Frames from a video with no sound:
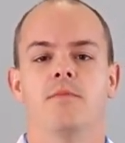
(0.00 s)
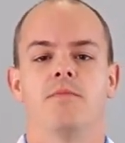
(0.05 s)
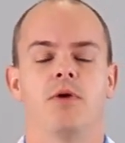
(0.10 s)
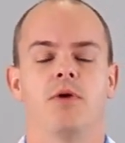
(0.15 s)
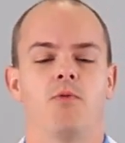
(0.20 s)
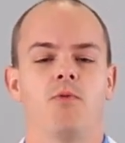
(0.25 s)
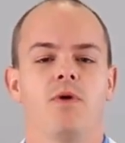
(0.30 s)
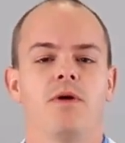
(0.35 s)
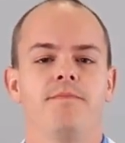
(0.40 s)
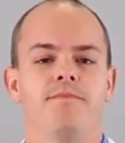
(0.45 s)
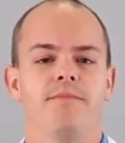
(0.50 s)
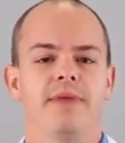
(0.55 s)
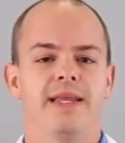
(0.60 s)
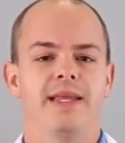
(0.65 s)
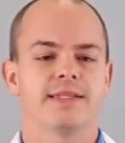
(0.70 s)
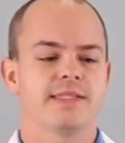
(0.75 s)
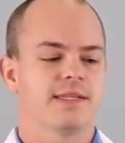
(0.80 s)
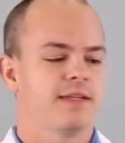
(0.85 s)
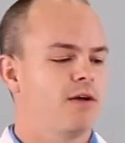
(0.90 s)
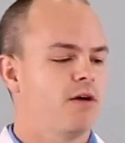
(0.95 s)
But what
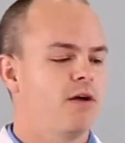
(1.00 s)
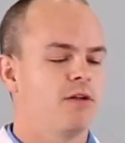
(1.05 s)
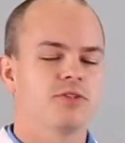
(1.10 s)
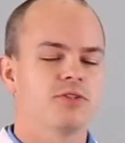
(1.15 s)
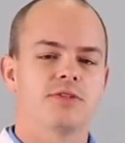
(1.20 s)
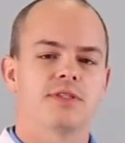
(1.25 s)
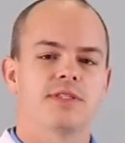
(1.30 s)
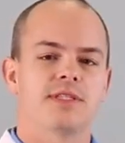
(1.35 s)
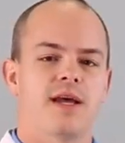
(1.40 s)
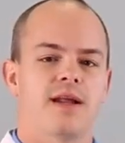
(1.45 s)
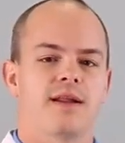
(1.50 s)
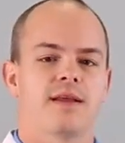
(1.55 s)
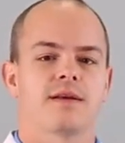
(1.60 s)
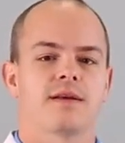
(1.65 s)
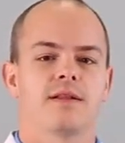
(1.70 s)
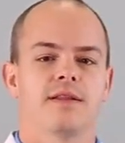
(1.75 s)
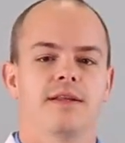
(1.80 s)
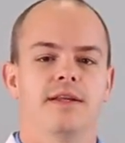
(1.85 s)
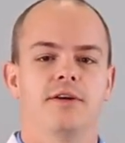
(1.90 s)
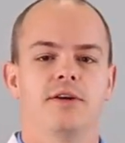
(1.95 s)
makes an
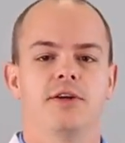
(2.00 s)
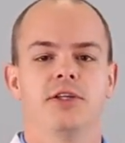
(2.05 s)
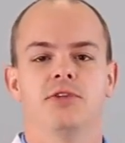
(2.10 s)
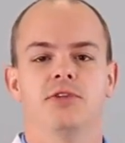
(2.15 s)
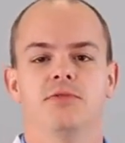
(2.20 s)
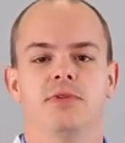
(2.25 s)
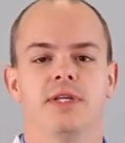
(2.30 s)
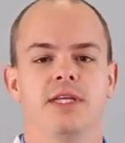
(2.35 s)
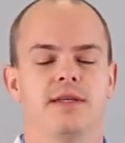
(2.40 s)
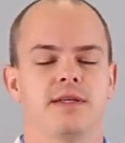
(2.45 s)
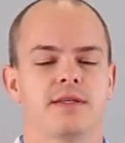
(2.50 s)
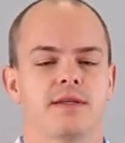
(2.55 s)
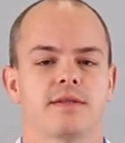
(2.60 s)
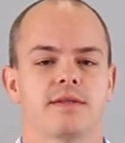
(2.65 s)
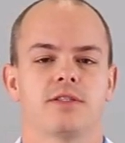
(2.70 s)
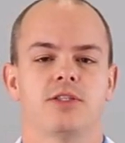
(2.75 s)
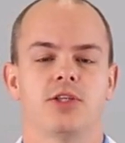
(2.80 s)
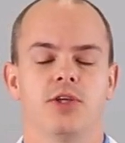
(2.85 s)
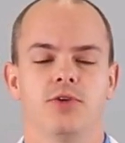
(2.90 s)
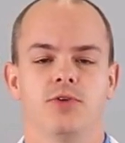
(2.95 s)
ultrasonic cleaner
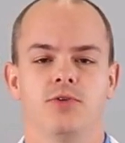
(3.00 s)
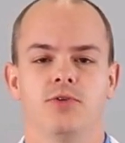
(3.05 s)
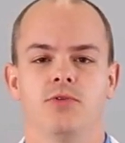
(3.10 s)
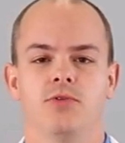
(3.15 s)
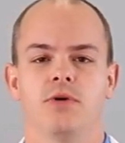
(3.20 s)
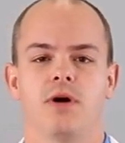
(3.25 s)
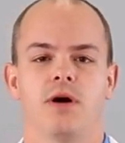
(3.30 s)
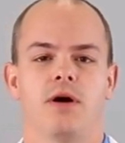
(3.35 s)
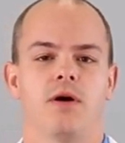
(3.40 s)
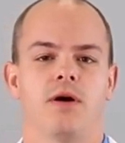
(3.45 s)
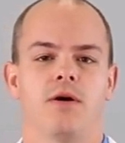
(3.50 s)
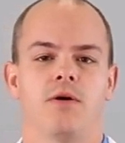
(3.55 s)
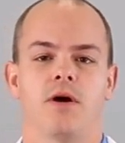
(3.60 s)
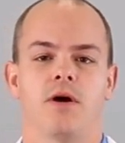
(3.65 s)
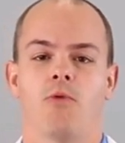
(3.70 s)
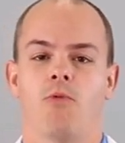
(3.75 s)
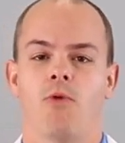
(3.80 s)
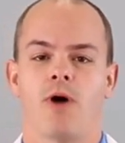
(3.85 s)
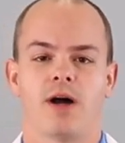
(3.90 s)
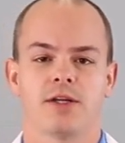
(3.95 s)
unique to
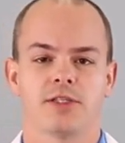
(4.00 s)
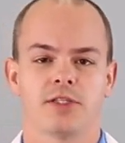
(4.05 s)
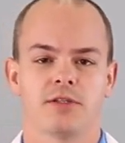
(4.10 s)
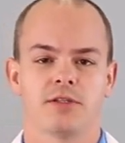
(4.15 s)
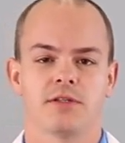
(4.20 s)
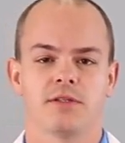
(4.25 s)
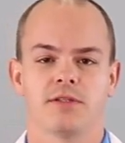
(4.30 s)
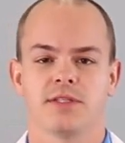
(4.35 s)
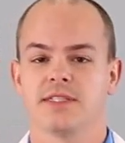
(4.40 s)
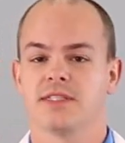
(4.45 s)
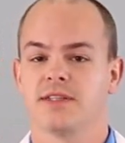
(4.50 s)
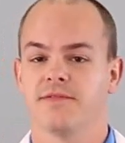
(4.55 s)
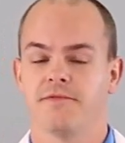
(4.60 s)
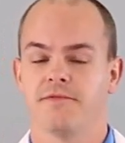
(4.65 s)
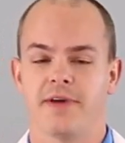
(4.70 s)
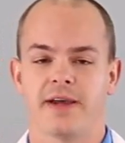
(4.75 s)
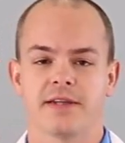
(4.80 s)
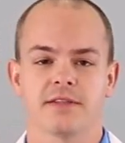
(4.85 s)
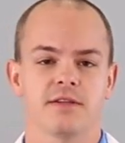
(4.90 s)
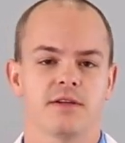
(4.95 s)
a washer,
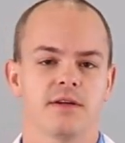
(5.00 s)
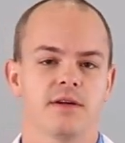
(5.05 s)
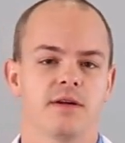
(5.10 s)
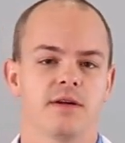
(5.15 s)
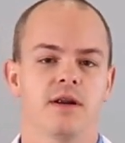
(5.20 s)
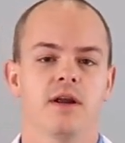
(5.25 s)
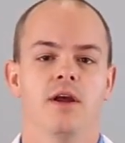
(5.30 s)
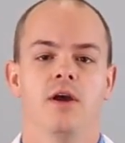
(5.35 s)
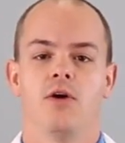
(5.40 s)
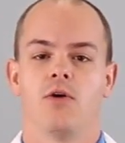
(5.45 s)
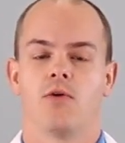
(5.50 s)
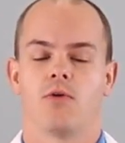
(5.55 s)
disinfector,